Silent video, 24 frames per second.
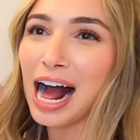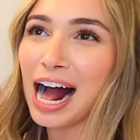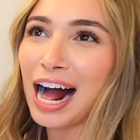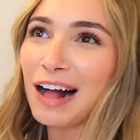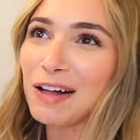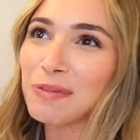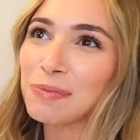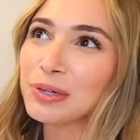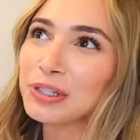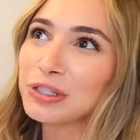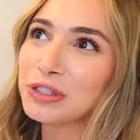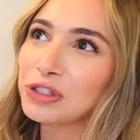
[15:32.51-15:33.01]

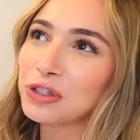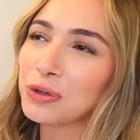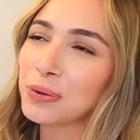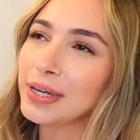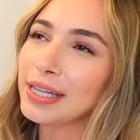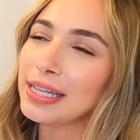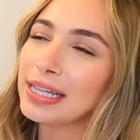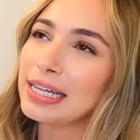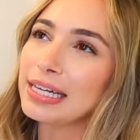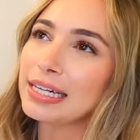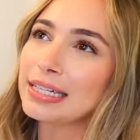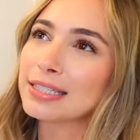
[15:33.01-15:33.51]
I've been
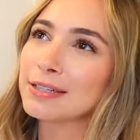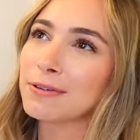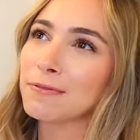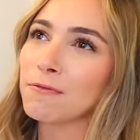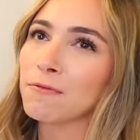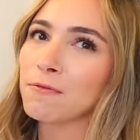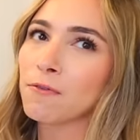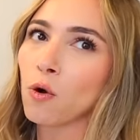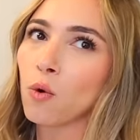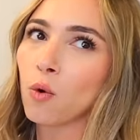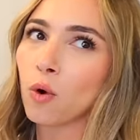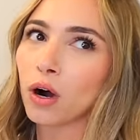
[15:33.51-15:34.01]
doing this
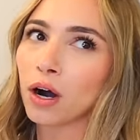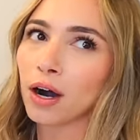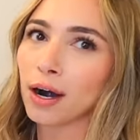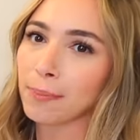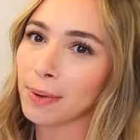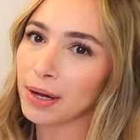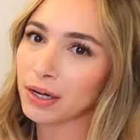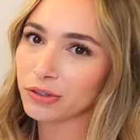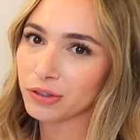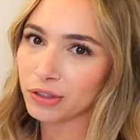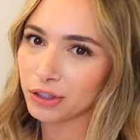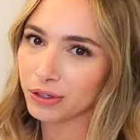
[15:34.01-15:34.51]
for
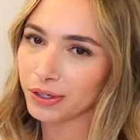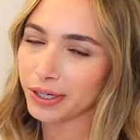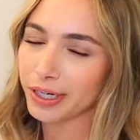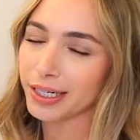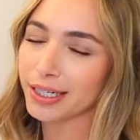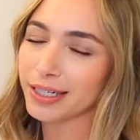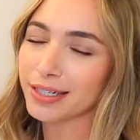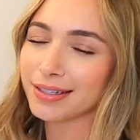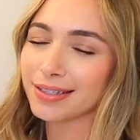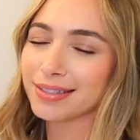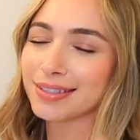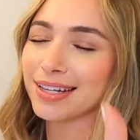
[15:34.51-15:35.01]
about two
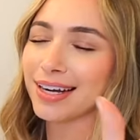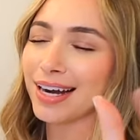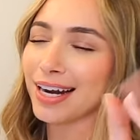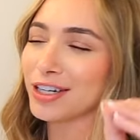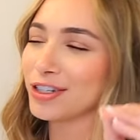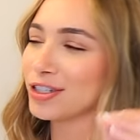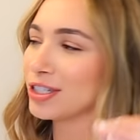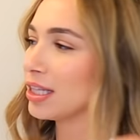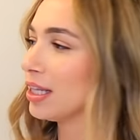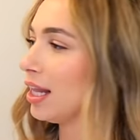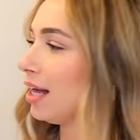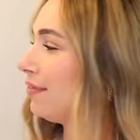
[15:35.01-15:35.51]
years and I
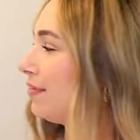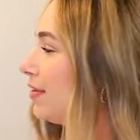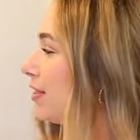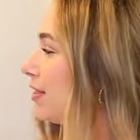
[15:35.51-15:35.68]
just love